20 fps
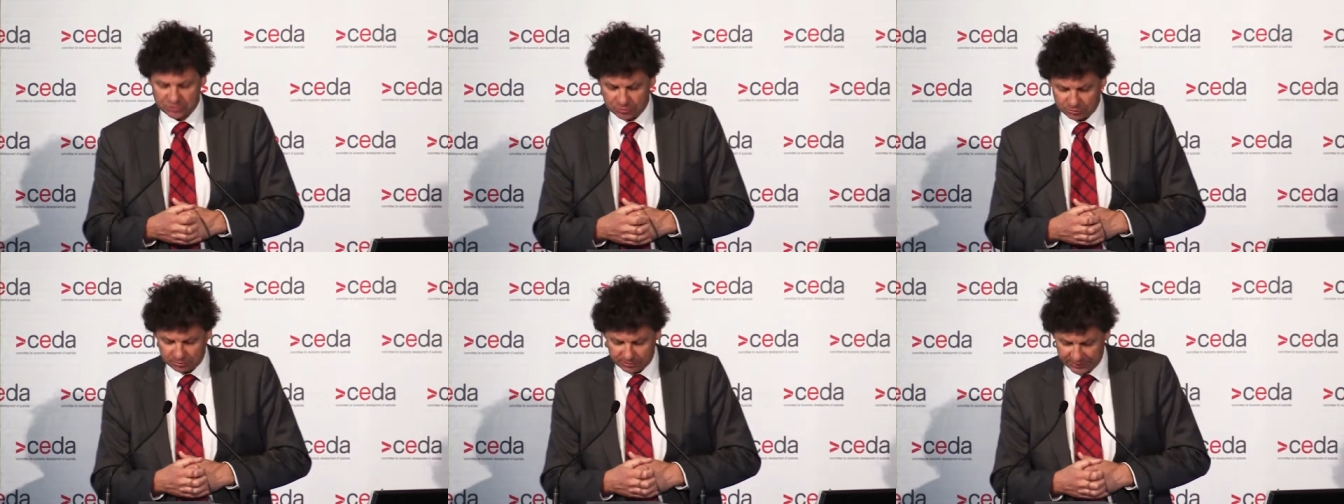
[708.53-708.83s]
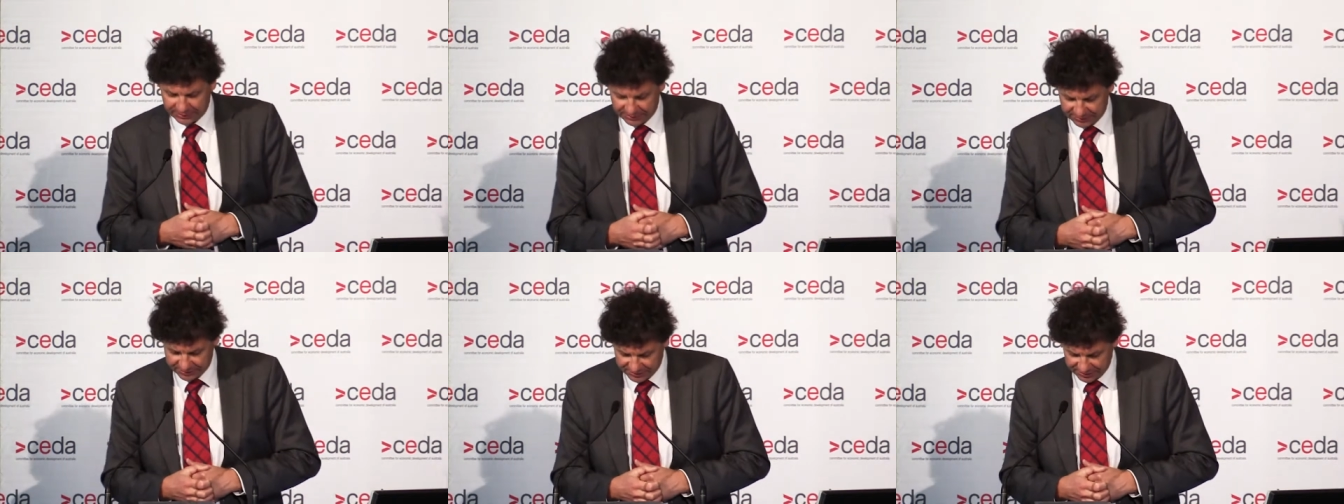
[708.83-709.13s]
sure
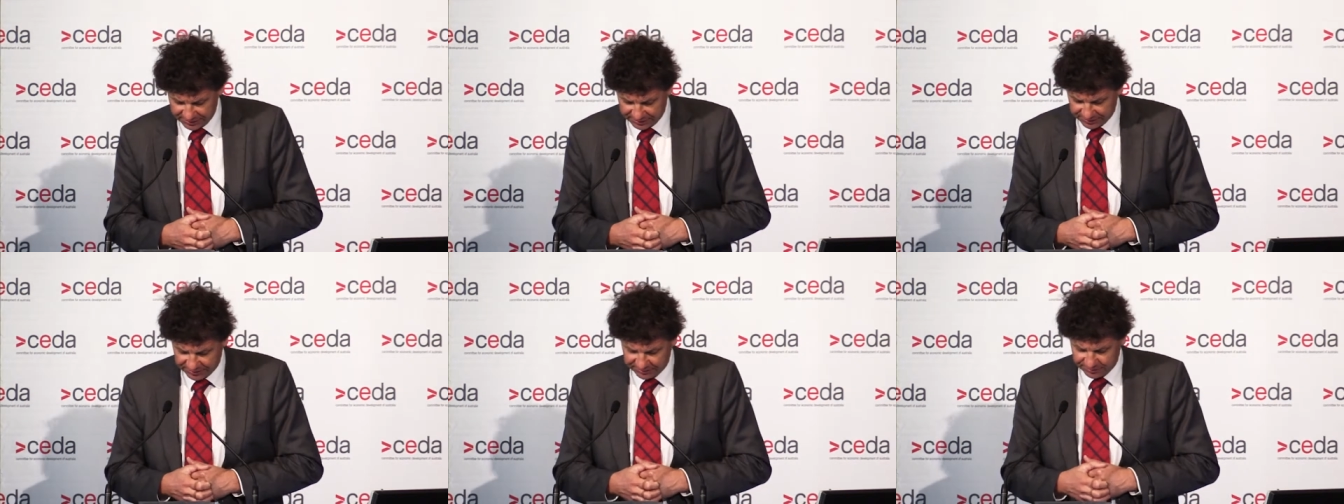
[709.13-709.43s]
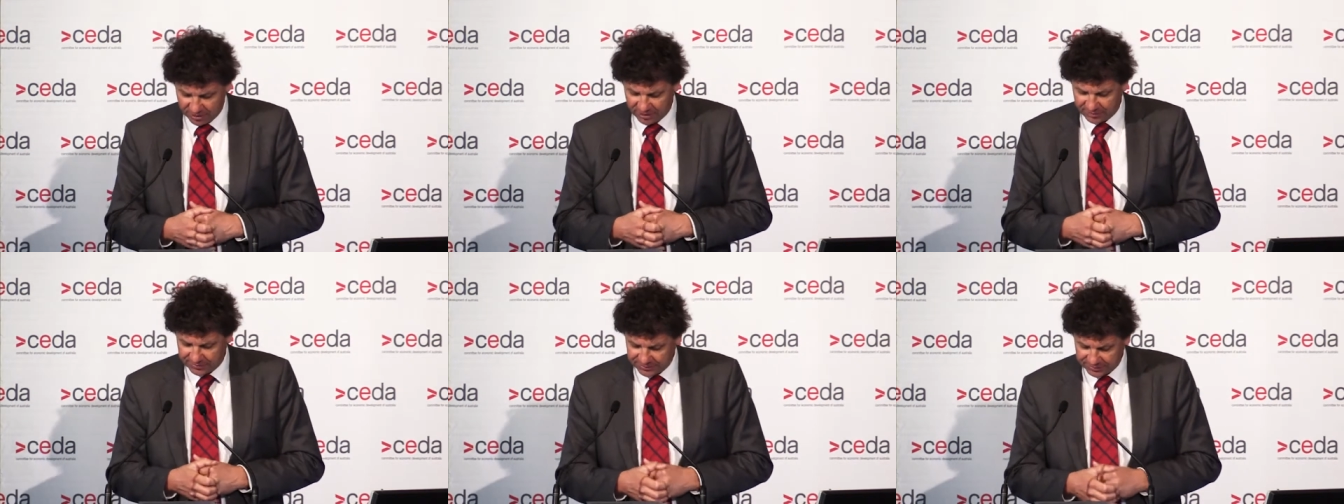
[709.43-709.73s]
where he's at the
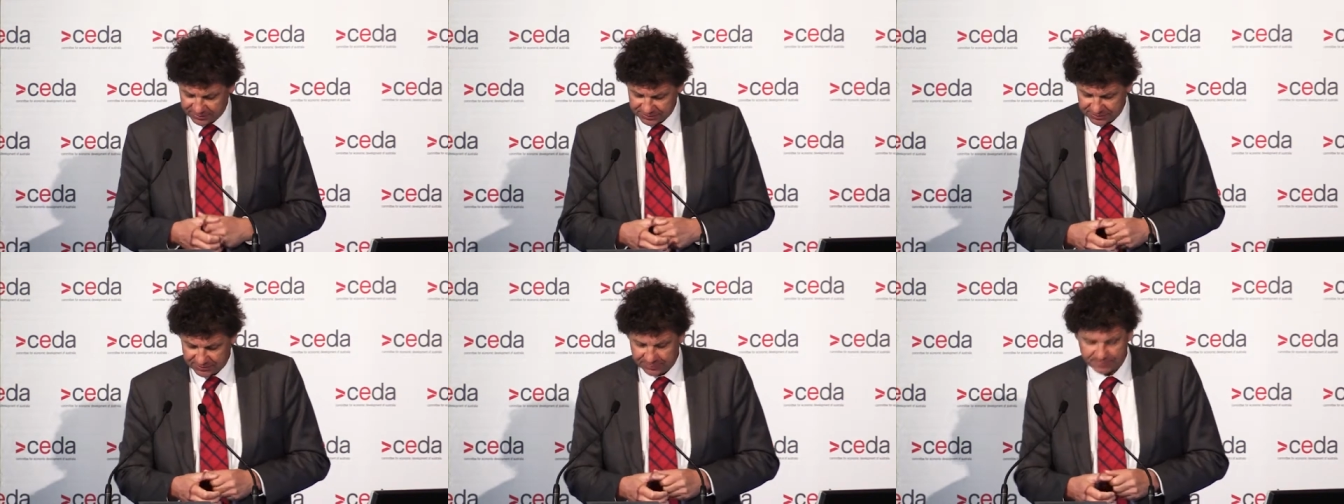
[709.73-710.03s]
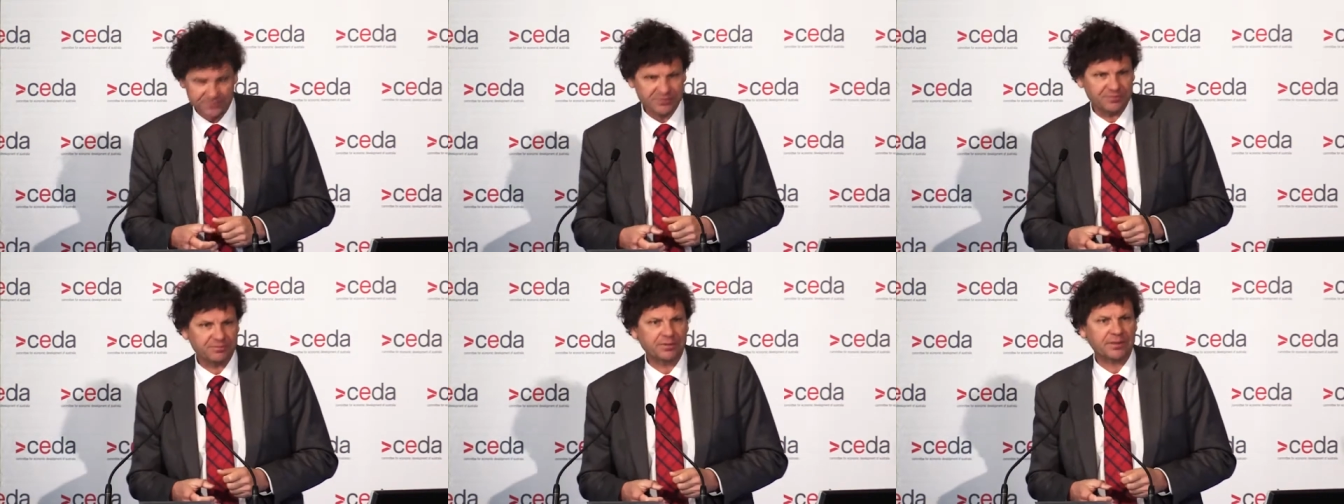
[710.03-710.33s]
moment in
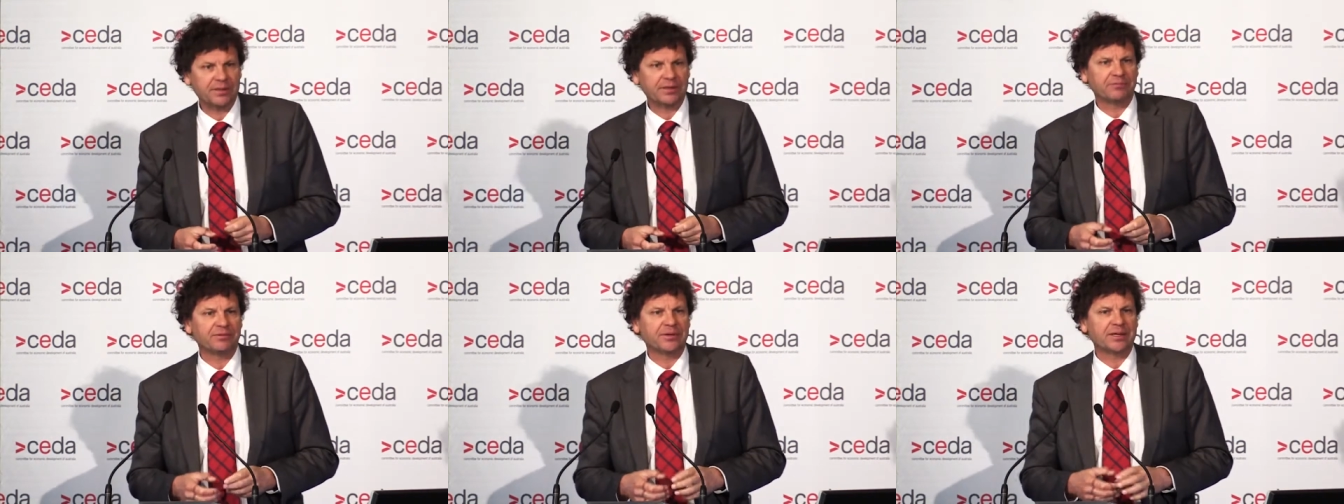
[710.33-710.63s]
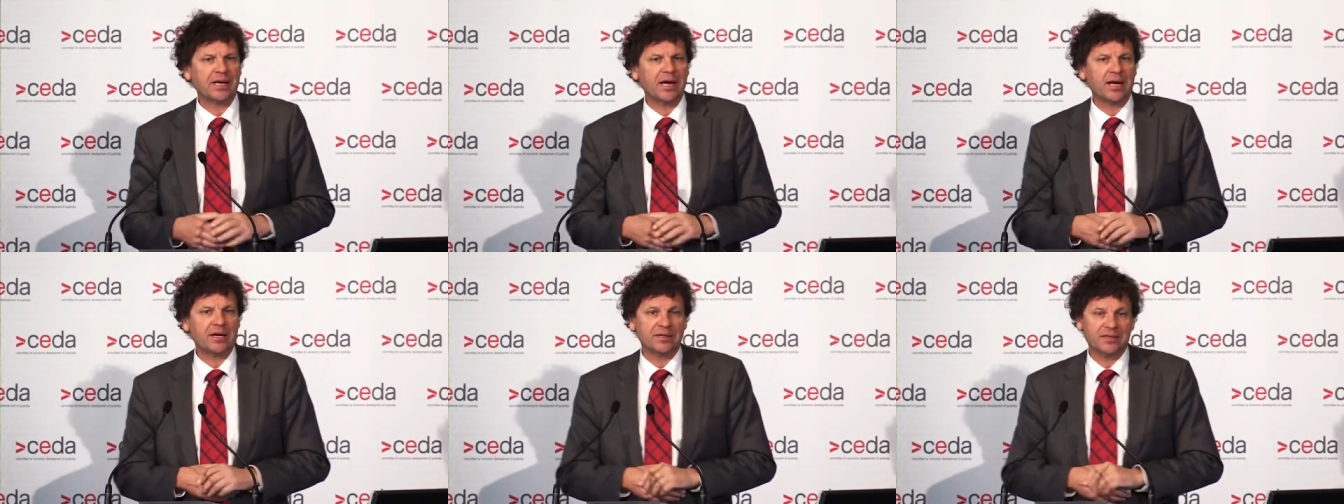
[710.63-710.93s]
terms of being
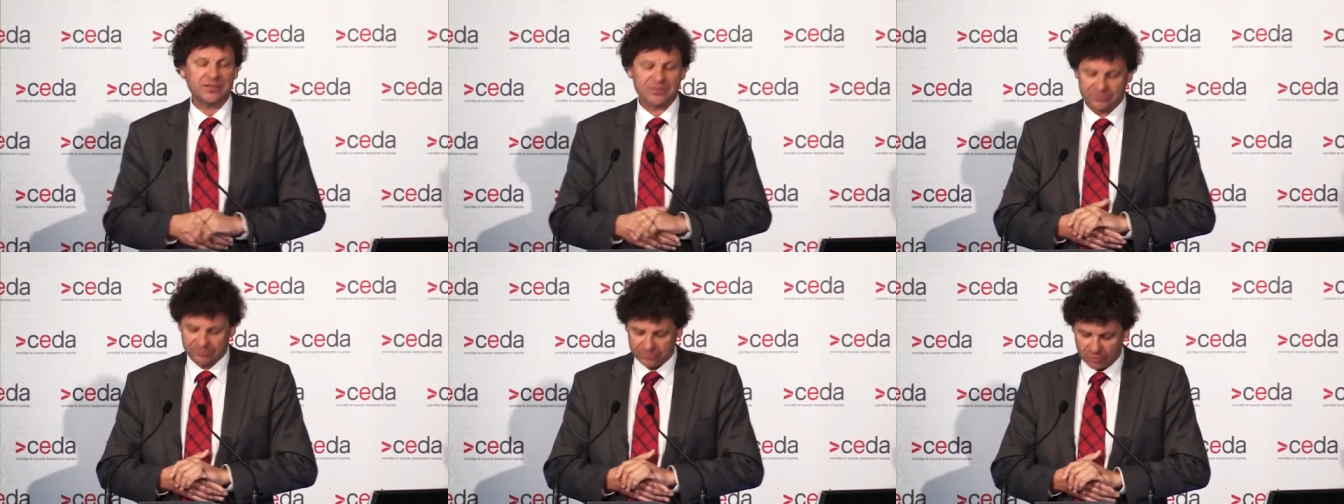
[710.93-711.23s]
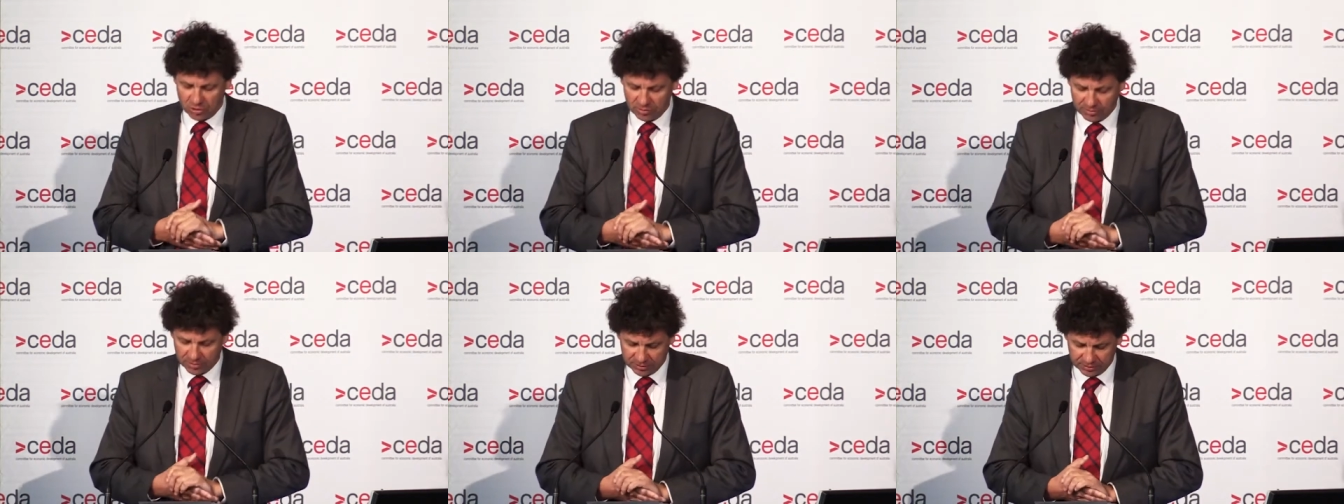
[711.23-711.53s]
regarded as a
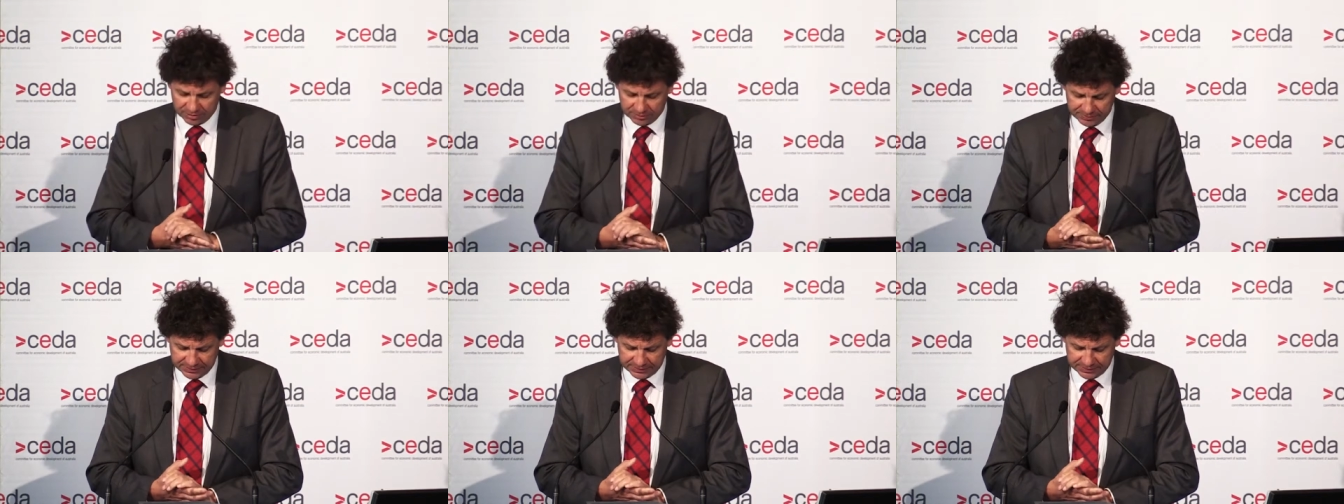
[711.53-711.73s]
role model,